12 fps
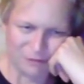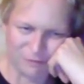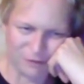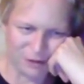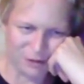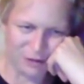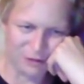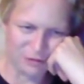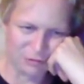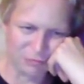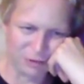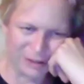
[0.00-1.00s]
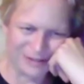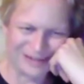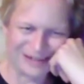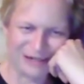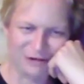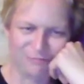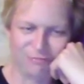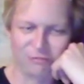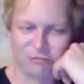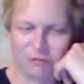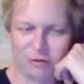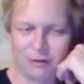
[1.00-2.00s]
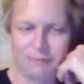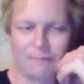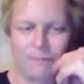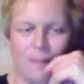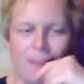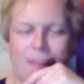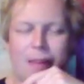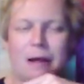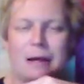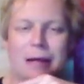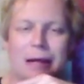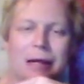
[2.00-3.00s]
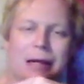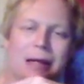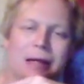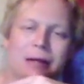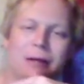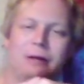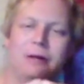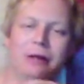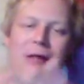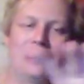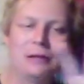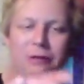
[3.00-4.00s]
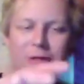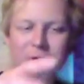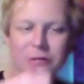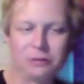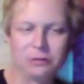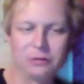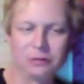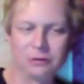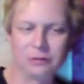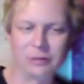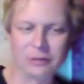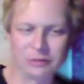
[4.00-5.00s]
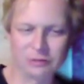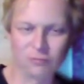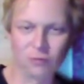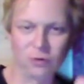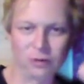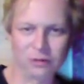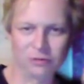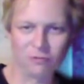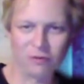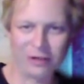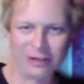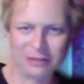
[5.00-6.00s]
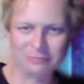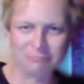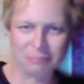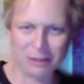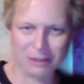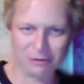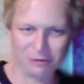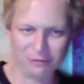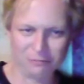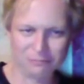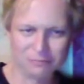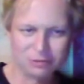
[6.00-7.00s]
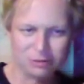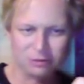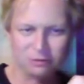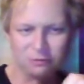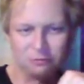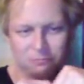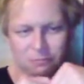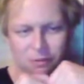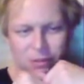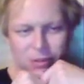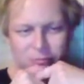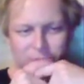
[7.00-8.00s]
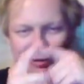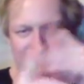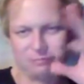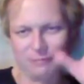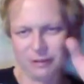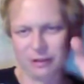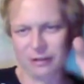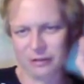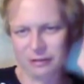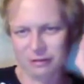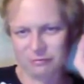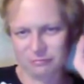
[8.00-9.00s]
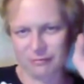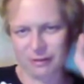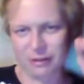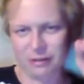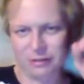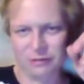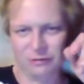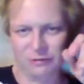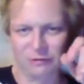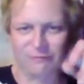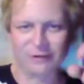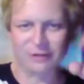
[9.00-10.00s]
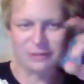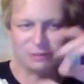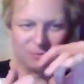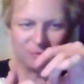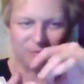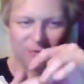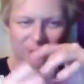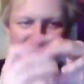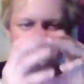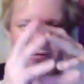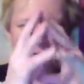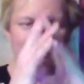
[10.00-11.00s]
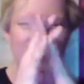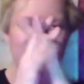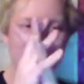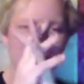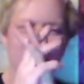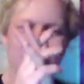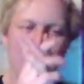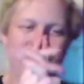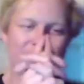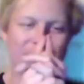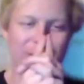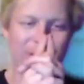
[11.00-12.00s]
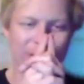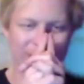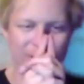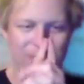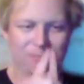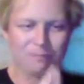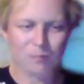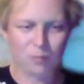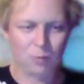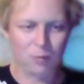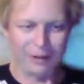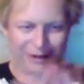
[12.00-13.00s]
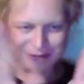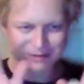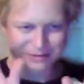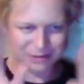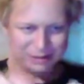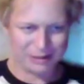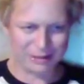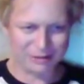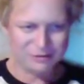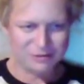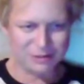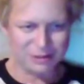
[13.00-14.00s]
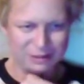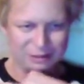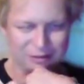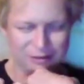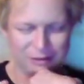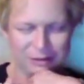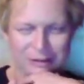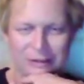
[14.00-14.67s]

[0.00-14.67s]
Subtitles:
fell onto a tile floor and it doesn't work in the right manner. So that's my audio. That was my audio interface. I'm over here at Wayne's house, and